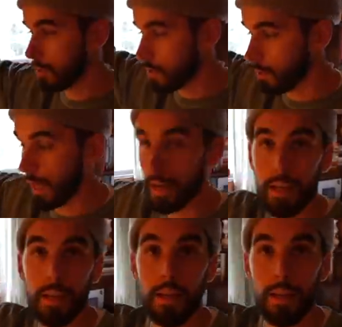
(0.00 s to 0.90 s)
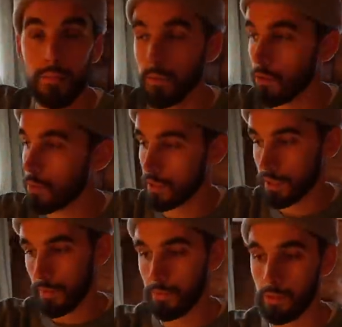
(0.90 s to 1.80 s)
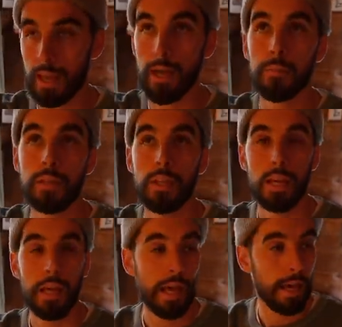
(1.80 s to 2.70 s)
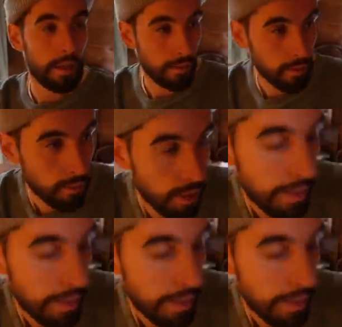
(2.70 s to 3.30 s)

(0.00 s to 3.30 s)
there's no lighting in any of the rooms except for lamps. And I